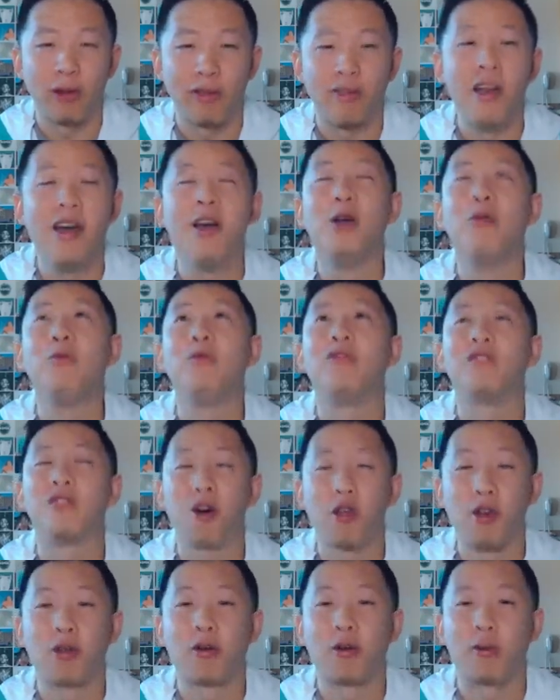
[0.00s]
with. We
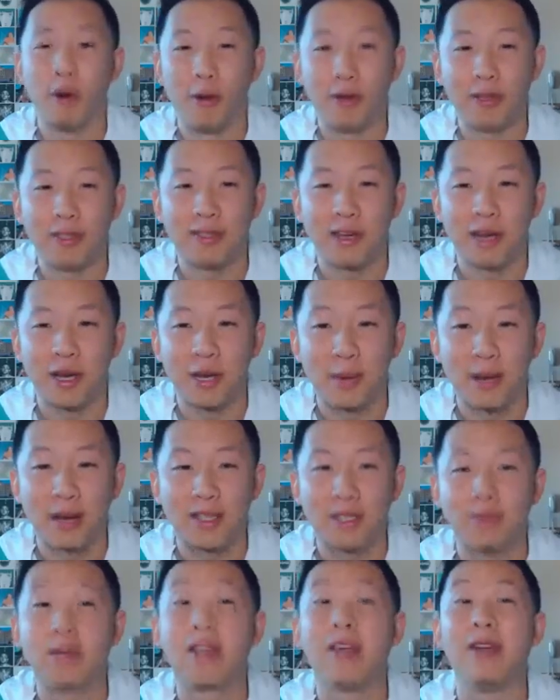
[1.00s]
saw that our opponent's
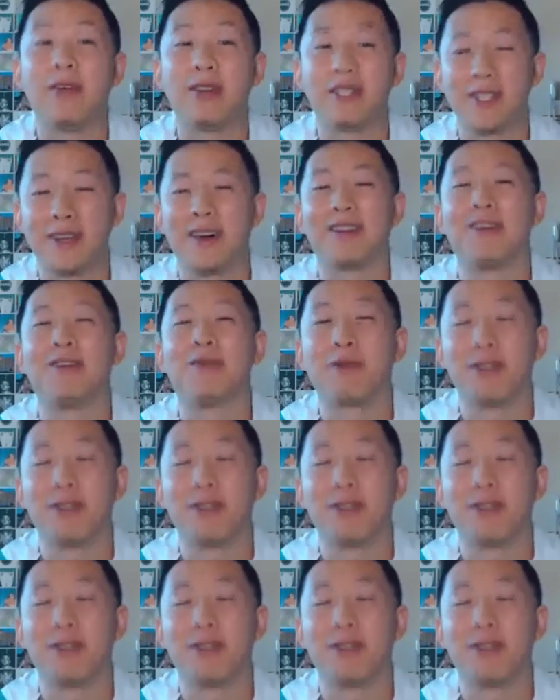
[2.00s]
Dynamax. Magearna has got into